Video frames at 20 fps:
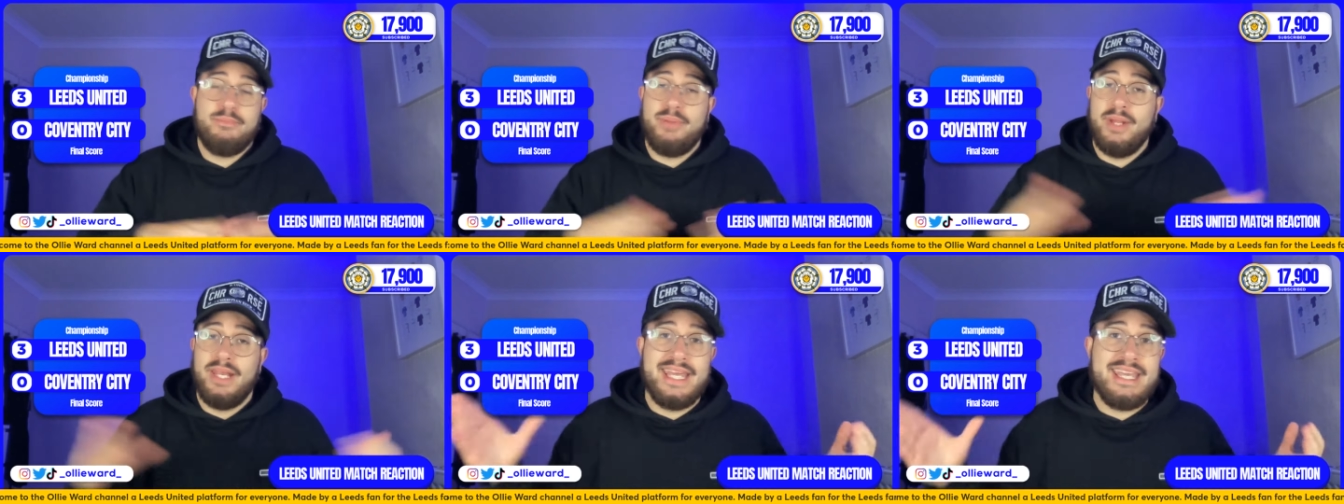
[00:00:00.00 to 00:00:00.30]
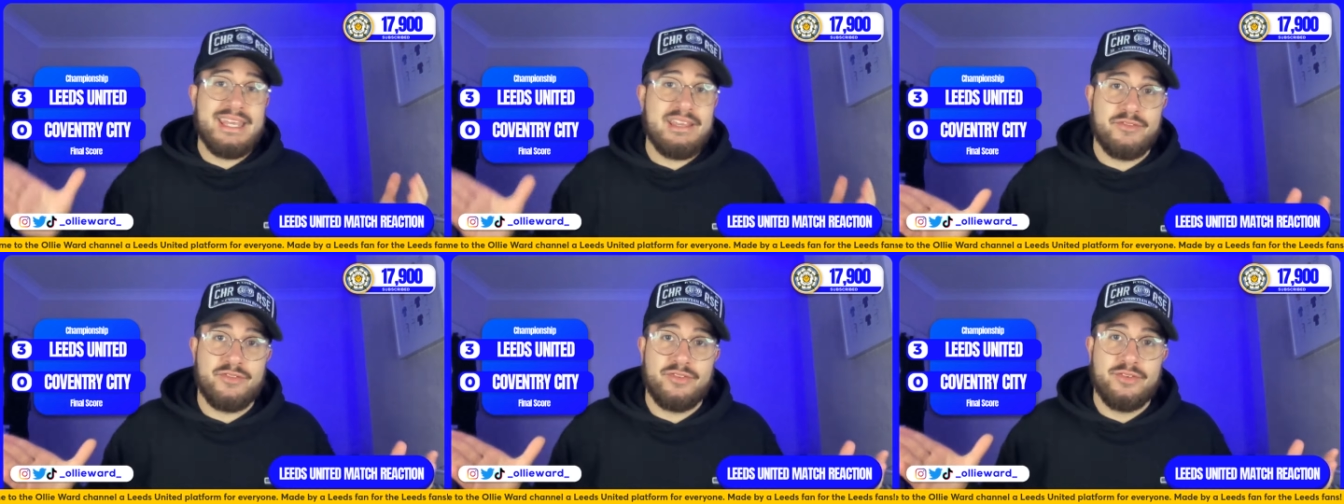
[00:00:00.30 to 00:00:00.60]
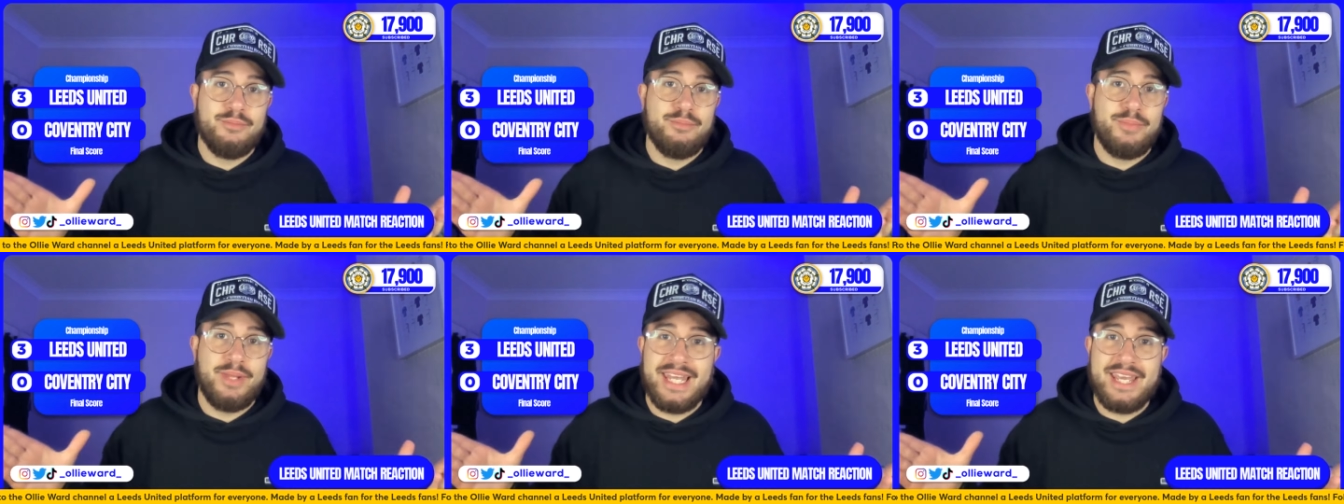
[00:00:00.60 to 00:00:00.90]
believe
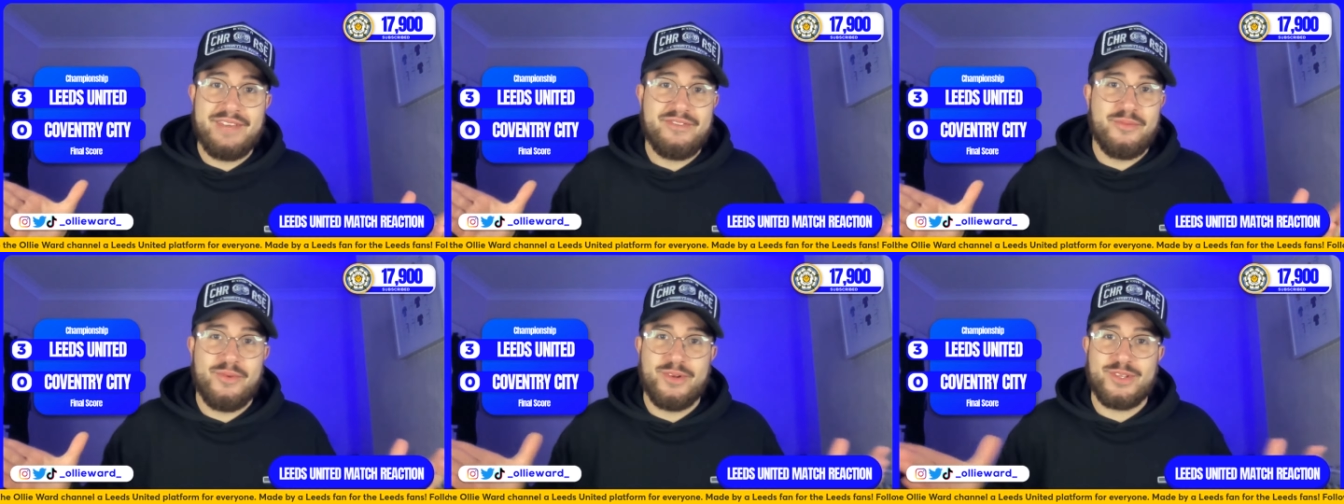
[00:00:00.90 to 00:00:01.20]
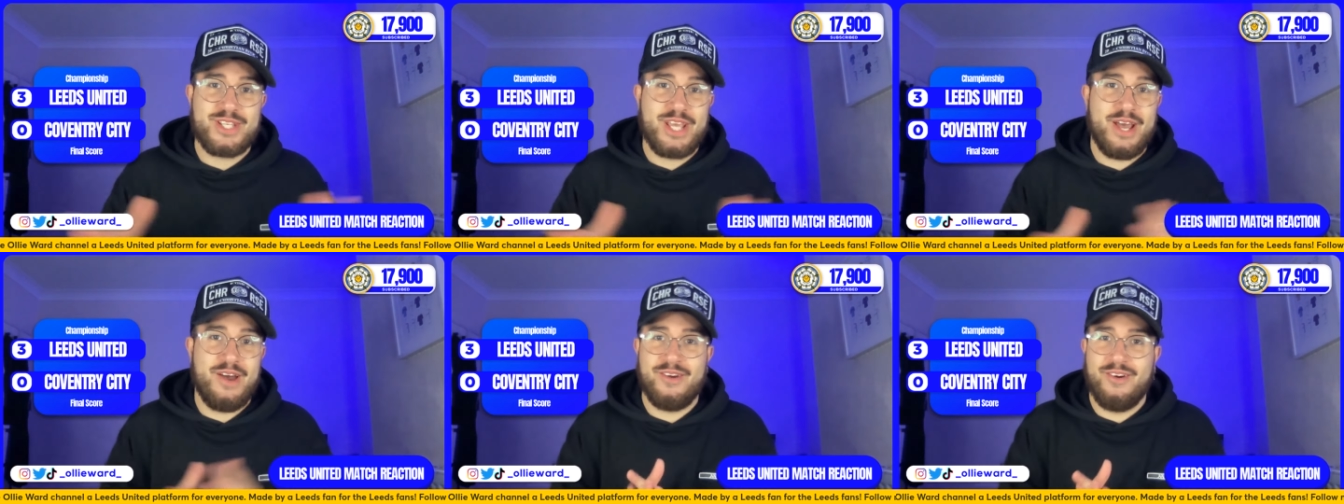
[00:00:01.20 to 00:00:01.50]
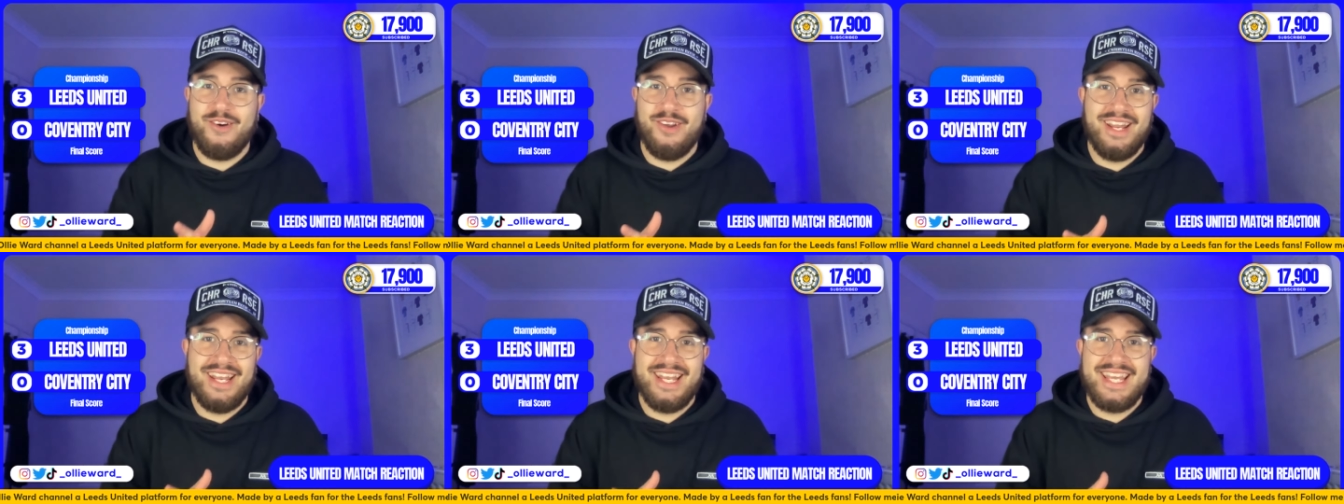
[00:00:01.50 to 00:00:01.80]
believe in what's going
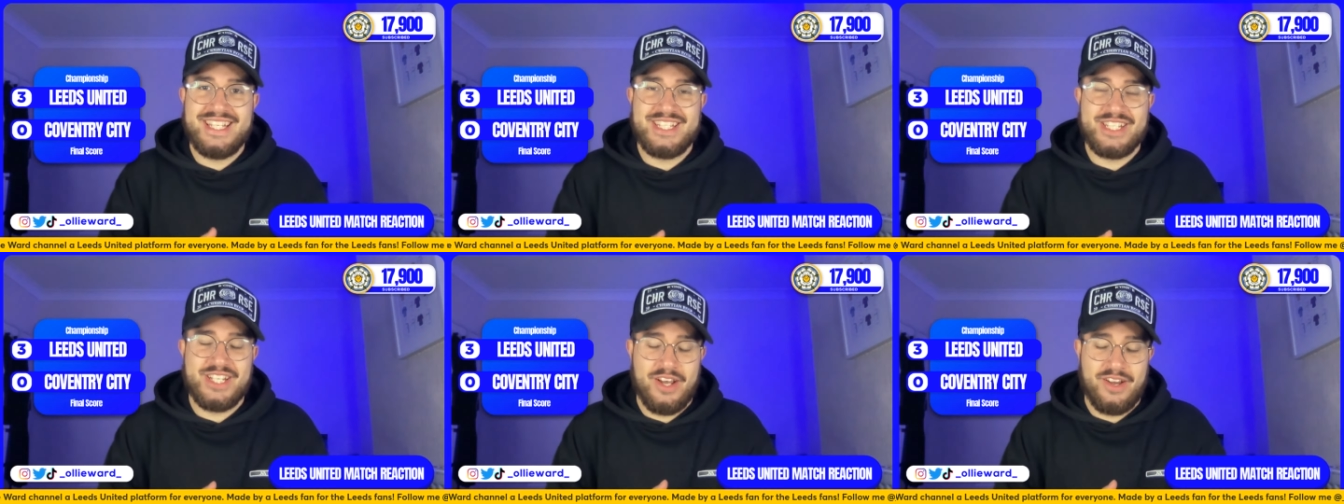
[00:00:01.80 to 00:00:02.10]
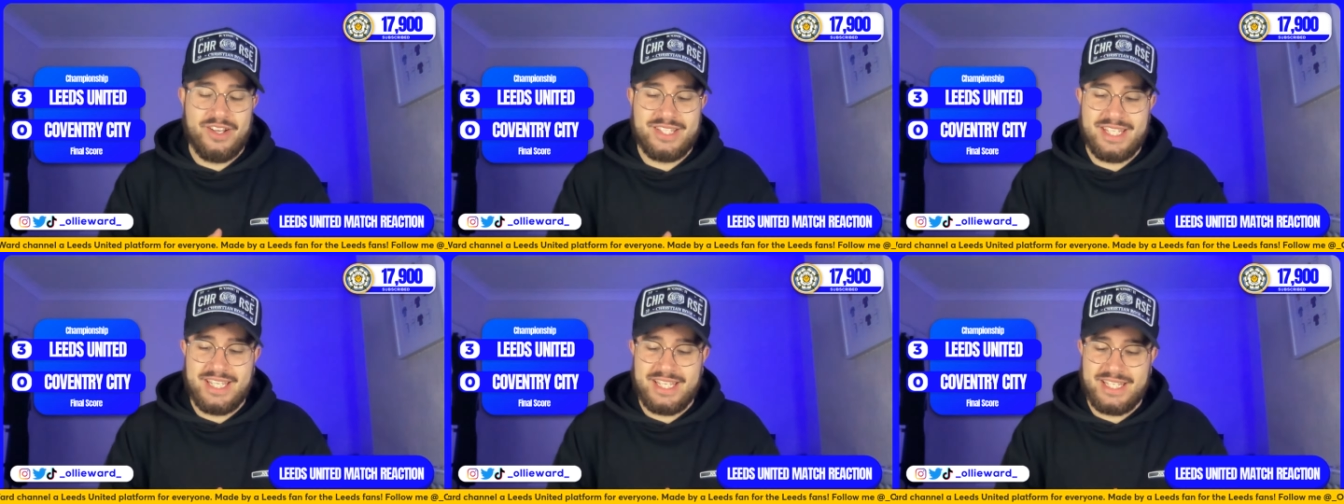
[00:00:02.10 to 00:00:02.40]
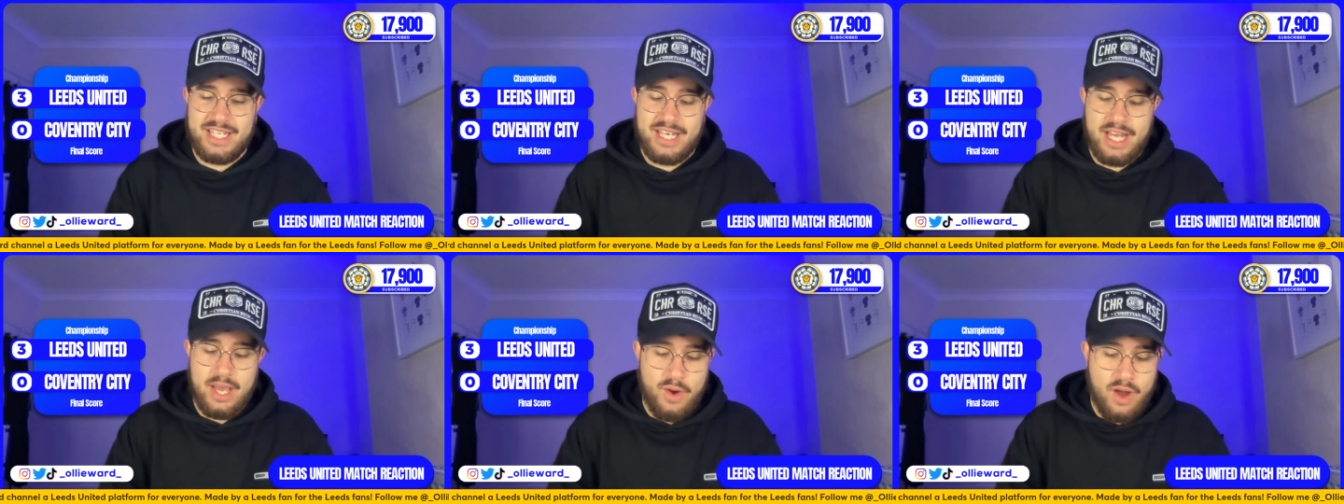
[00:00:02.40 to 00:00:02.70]
on at Leeds
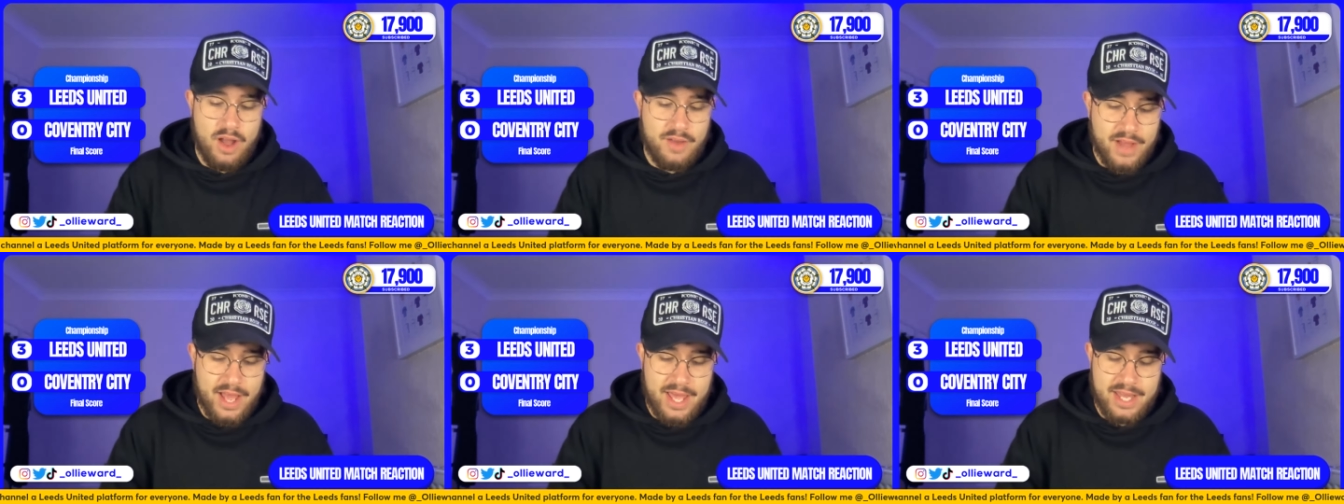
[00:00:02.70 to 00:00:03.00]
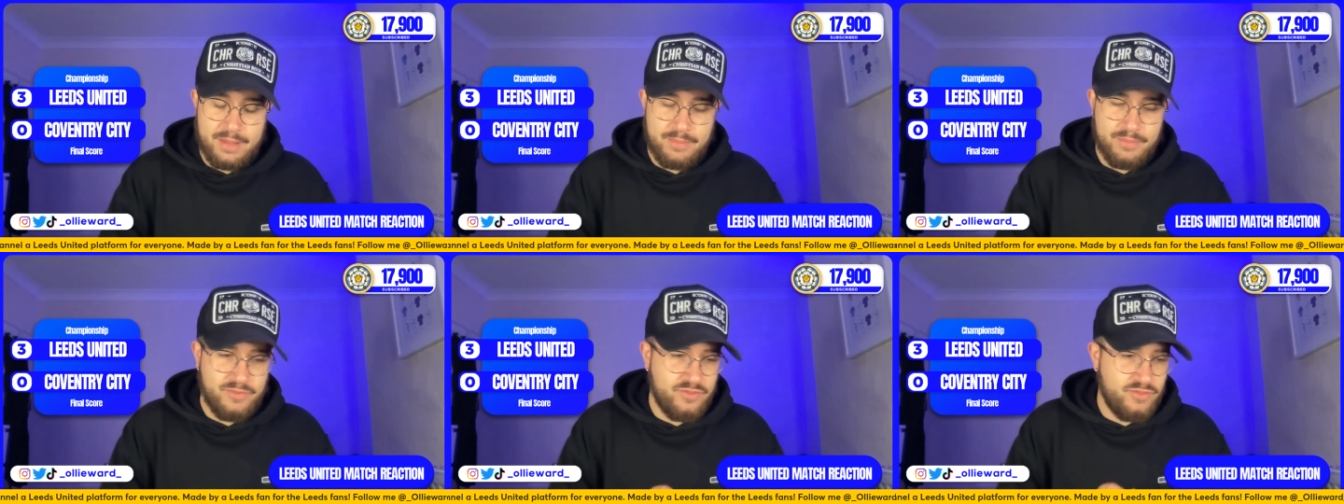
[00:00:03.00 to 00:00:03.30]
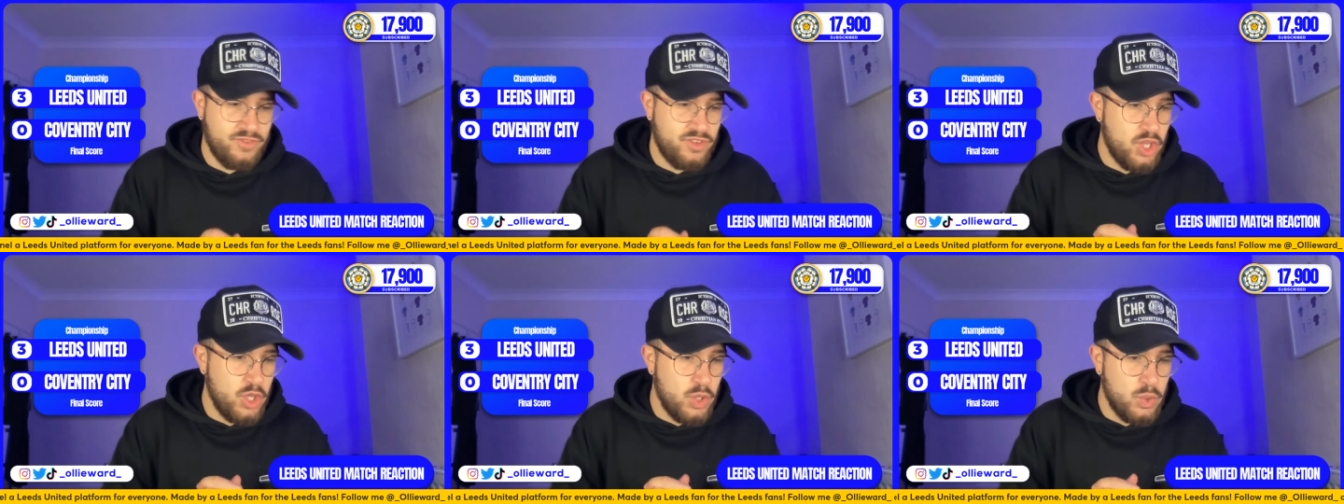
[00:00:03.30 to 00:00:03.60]
United. You know, I've had a
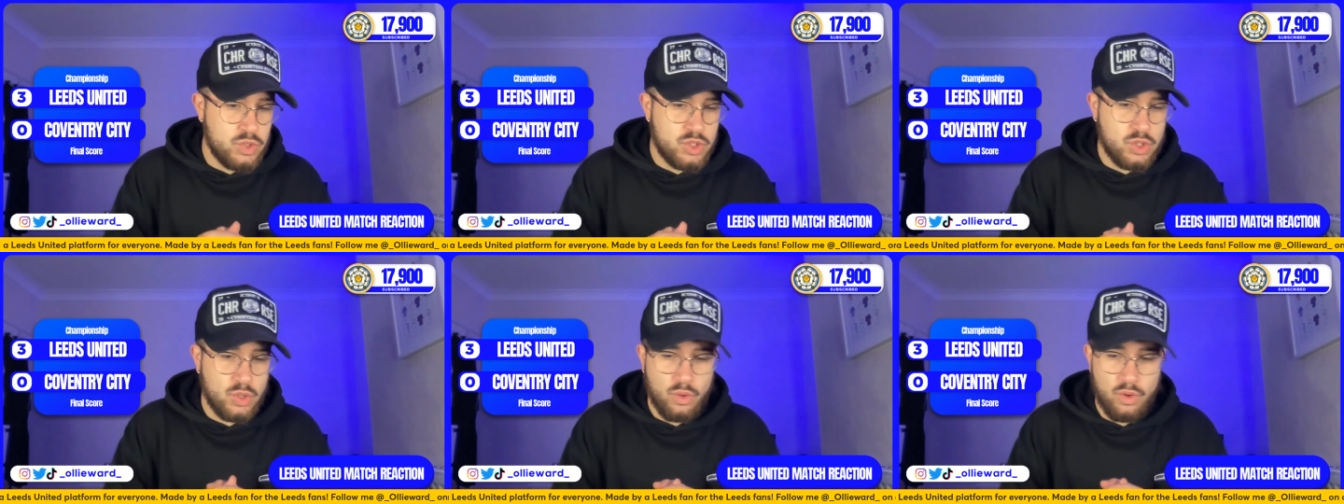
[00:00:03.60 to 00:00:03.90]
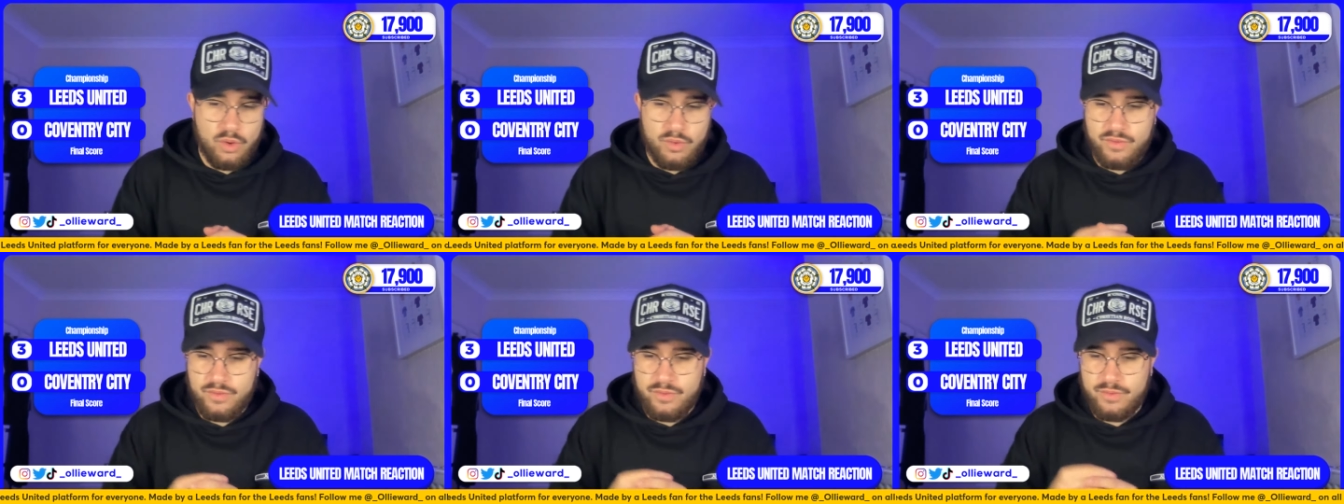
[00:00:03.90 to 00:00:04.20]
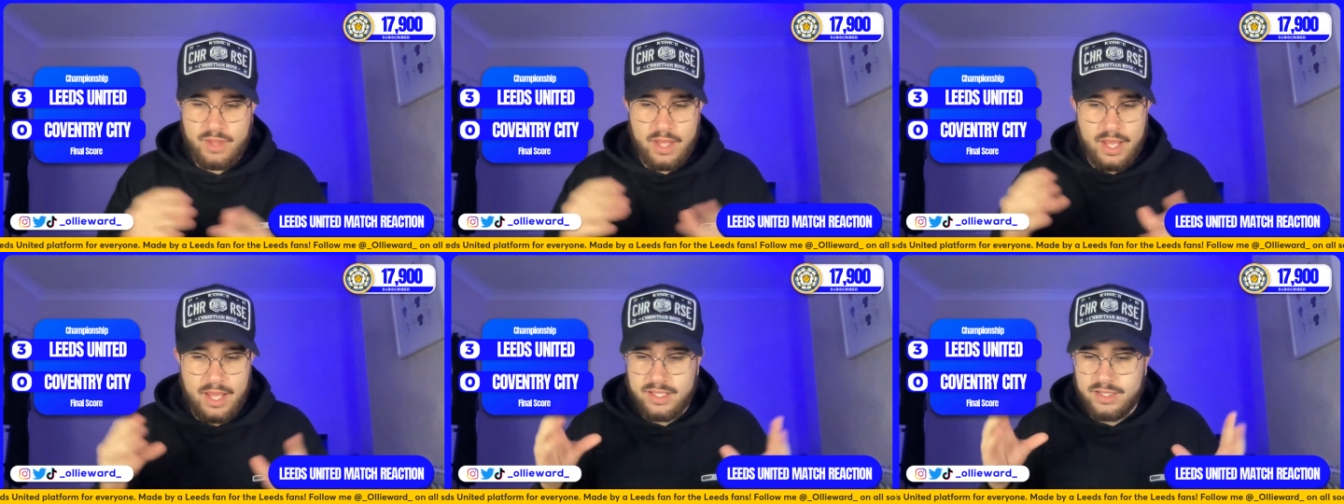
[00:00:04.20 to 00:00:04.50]
few sort of
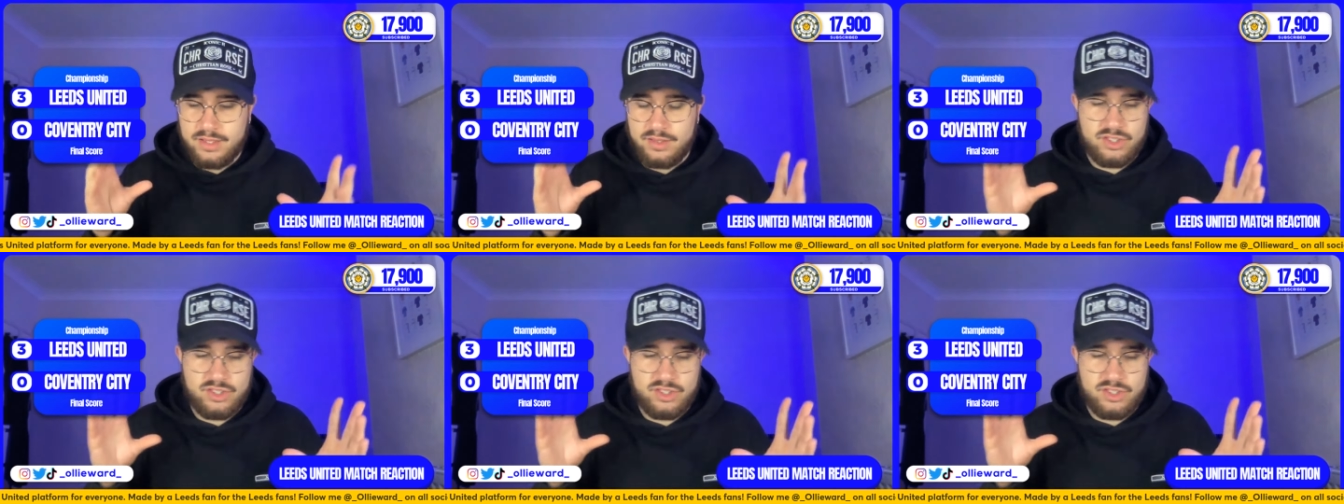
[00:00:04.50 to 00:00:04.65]
uh,